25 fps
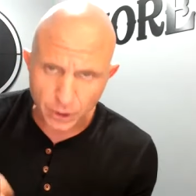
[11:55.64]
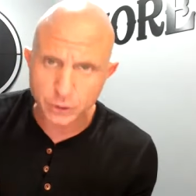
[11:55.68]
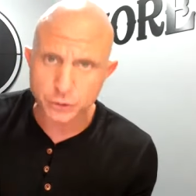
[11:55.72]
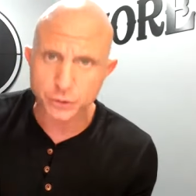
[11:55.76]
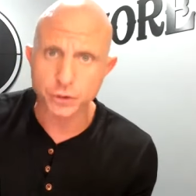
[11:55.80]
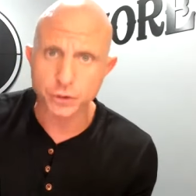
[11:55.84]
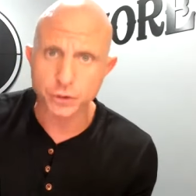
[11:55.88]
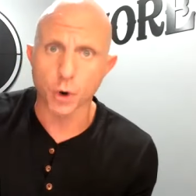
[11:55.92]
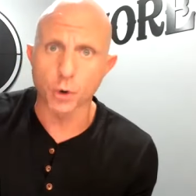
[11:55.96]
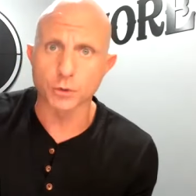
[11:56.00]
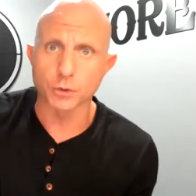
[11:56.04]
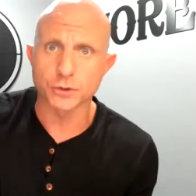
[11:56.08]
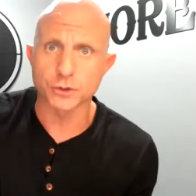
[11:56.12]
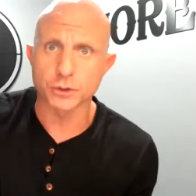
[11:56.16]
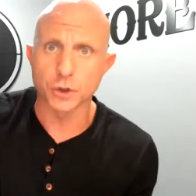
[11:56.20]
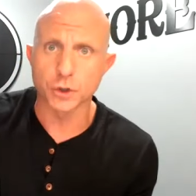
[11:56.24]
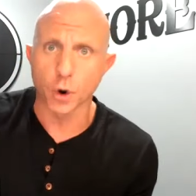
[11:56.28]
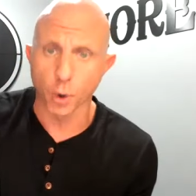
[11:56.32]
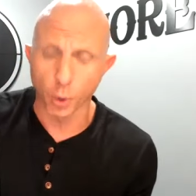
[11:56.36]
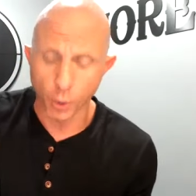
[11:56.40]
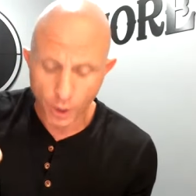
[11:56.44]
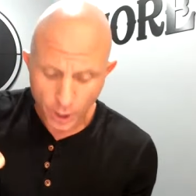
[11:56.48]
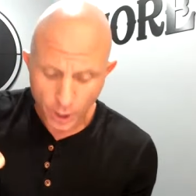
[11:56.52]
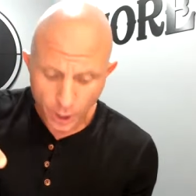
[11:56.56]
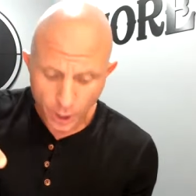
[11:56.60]
so
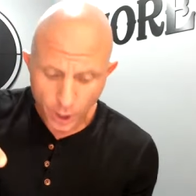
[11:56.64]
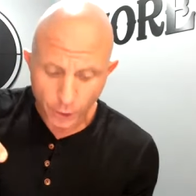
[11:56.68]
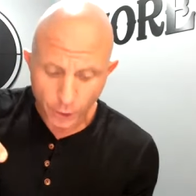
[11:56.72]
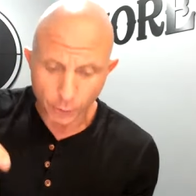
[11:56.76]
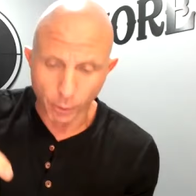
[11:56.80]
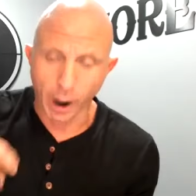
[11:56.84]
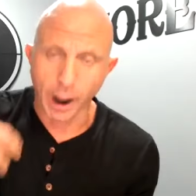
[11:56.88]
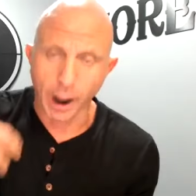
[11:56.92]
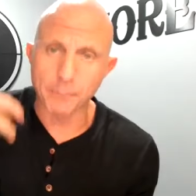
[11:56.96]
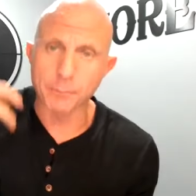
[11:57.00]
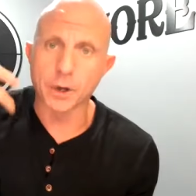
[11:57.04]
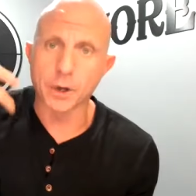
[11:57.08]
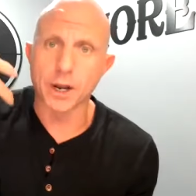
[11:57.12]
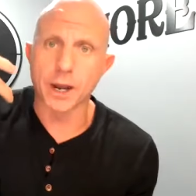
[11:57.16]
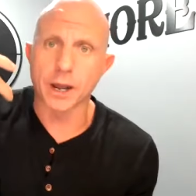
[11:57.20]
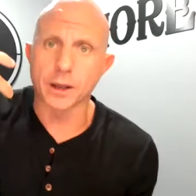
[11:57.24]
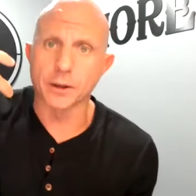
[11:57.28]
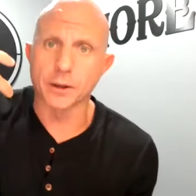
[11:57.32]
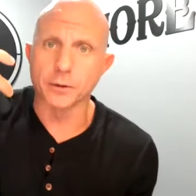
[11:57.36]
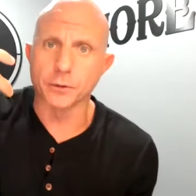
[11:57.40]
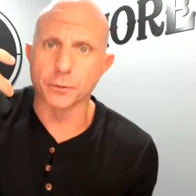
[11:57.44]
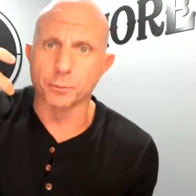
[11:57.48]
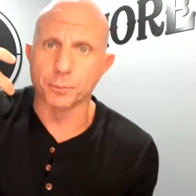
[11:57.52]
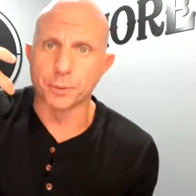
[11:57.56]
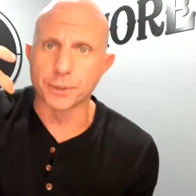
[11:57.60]
so i'm
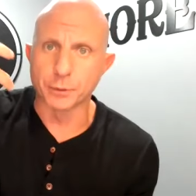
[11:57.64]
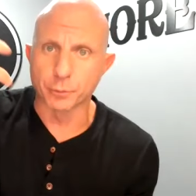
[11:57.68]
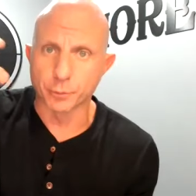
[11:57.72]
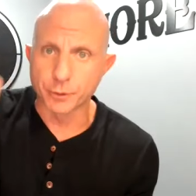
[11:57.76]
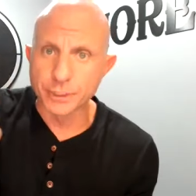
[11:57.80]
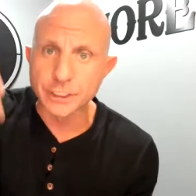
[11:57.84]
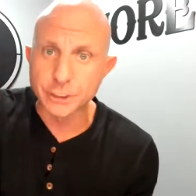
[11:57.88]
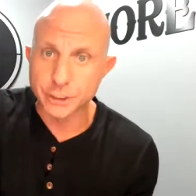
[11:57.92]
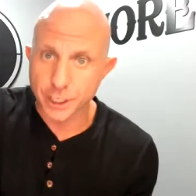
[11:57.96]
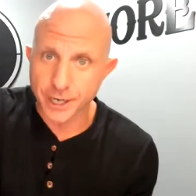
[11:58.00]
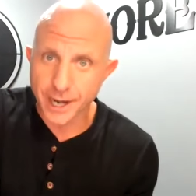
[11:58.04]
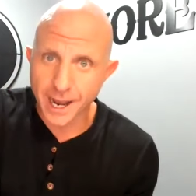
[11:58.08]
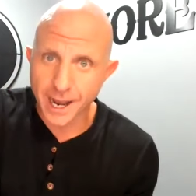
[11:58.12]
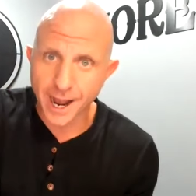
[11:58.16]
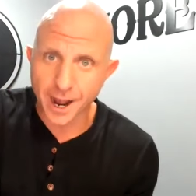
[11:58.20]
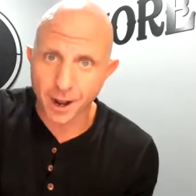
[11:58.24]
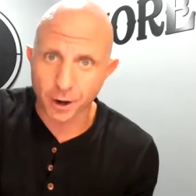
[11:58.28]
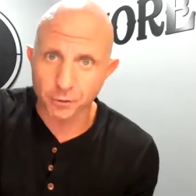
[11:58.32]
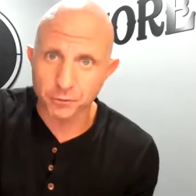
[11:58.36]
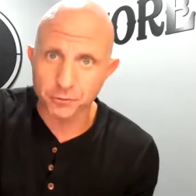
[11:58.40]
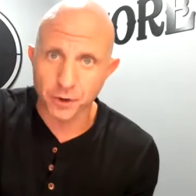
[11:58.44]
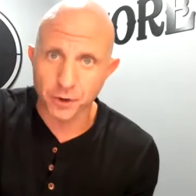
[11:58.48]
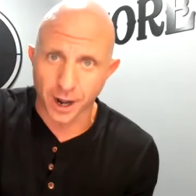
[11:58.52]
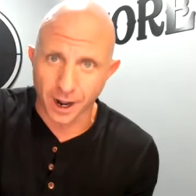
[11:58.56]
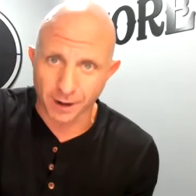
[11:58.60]
going to be reaching
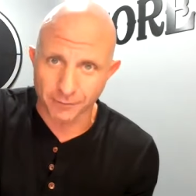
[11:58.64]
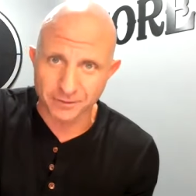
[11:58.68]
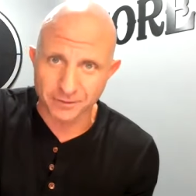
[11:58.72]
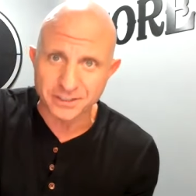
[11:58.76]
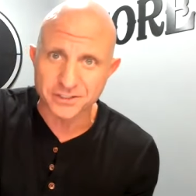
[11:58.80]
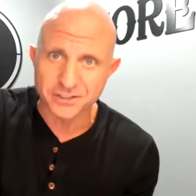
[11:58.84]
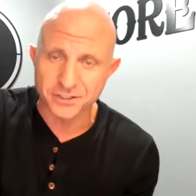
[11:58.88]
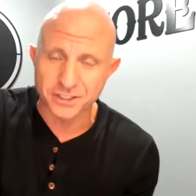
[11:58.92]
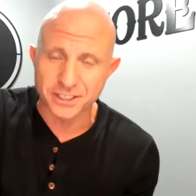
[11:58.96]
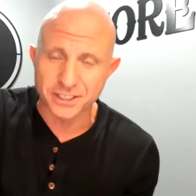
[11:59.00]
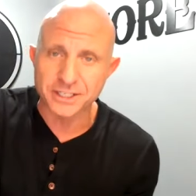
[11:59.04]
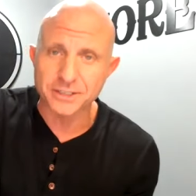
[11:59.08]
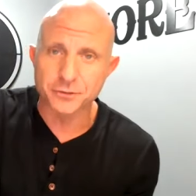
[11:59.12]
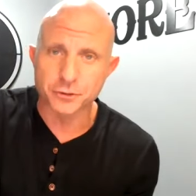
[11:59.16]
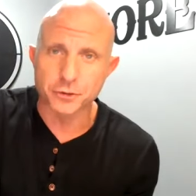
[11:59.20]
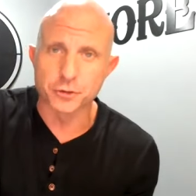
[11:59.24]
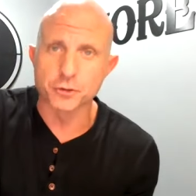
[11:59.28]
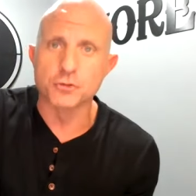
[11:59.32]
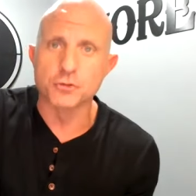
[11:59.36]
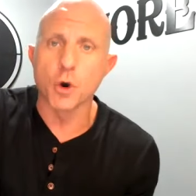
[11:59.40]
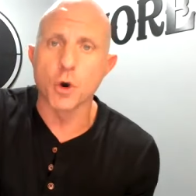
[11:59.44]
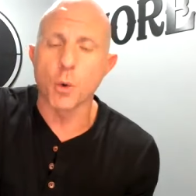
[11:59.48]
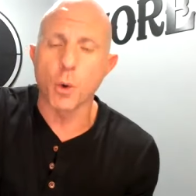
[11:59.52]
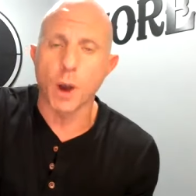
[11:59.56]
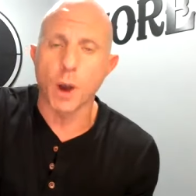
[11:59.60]
out obviously
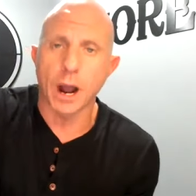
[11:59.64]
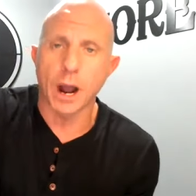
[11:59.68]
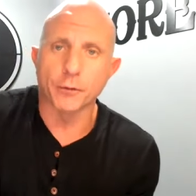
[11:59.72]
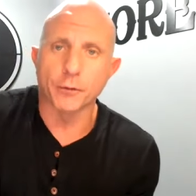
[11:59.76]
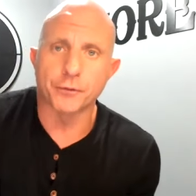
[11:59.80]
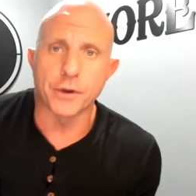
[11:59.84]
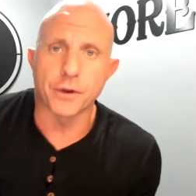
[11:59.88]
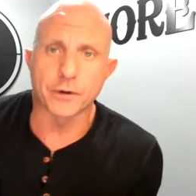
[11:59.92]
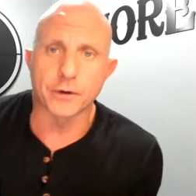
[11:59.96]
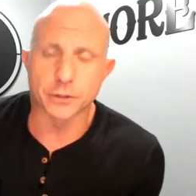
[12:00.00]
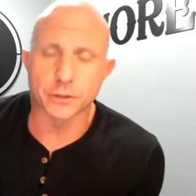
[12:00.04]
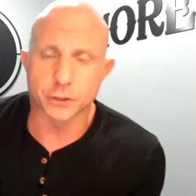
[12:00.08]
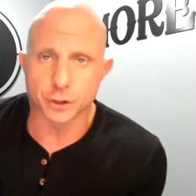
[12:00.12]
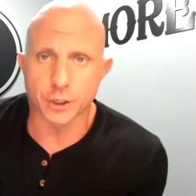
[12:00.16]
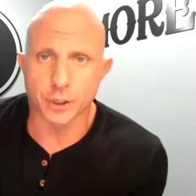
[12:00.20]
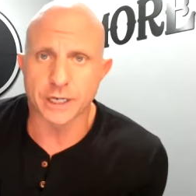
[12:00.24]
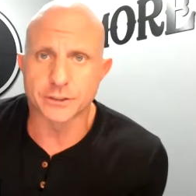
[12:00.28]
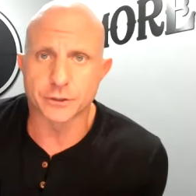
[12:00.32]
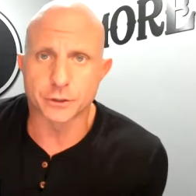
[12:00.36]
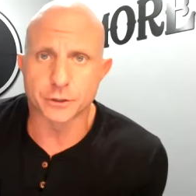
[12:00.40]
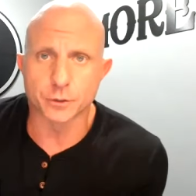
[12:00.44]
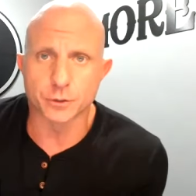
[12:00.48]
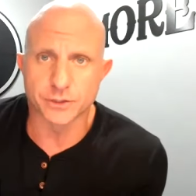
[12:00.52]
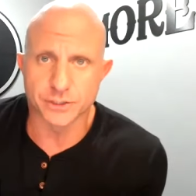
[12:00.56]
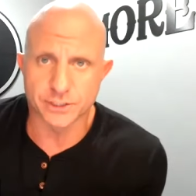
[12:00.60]
to go out there and try
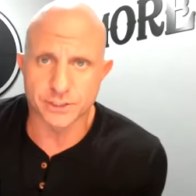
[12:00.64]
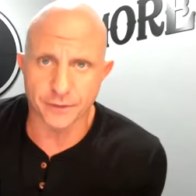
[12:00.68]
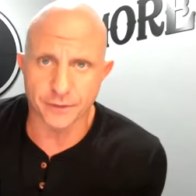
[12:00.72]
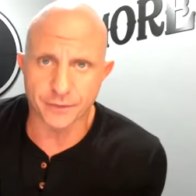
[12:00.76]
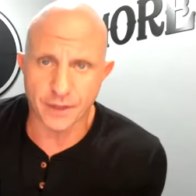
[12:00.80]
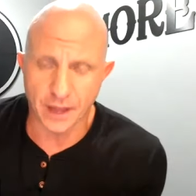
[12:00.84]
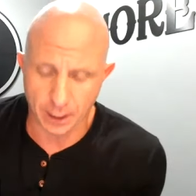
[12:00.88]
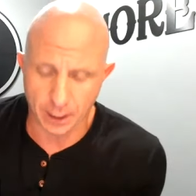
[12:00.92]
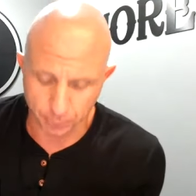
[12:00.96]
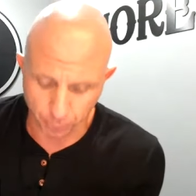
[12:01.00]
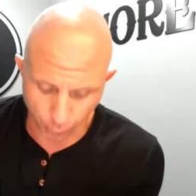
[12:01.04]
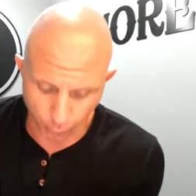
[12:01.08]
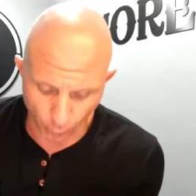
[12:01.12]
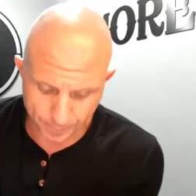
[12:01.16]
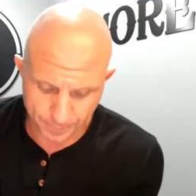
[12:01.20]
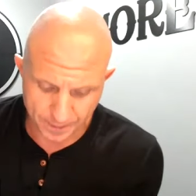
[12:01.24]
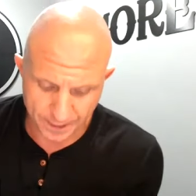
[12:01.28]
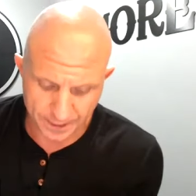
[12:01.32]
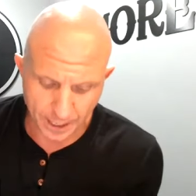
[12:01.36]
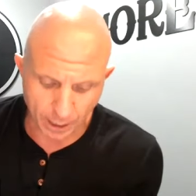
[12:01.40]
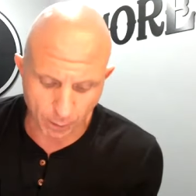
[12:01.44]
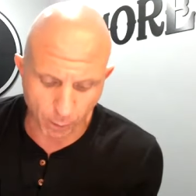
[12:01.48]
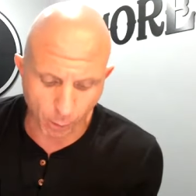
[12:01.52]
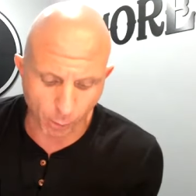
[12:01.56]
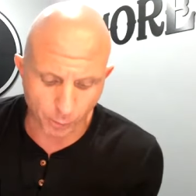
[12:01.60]
to set that
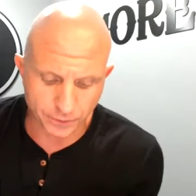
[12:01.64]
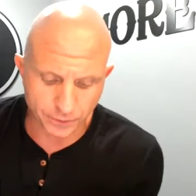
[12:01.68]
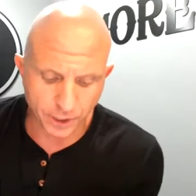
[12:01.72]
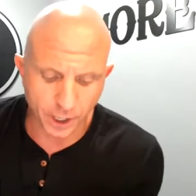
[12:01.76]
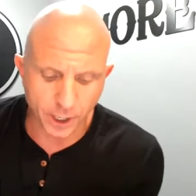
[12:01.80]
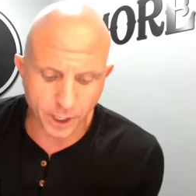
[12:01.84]
appointment now when we're